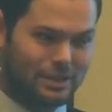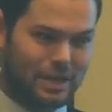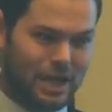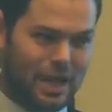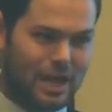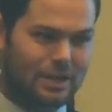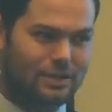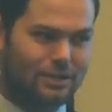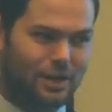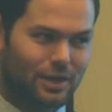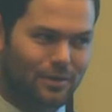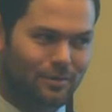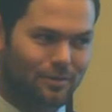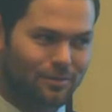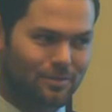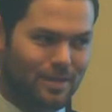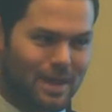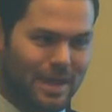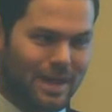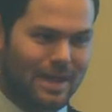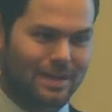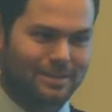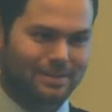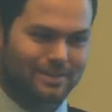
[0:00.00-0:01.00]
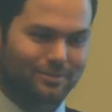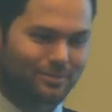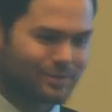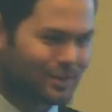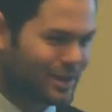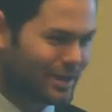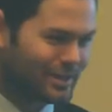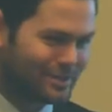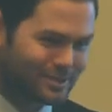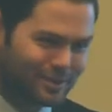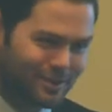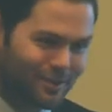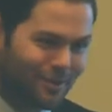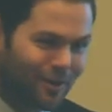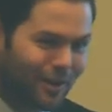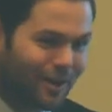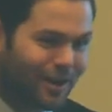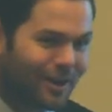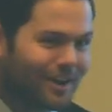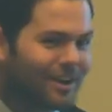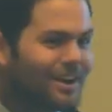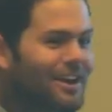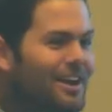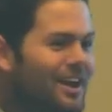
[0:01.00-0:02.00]
I talk with my hands, I'm trying so
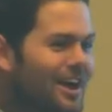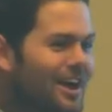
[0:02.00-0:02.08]
hard.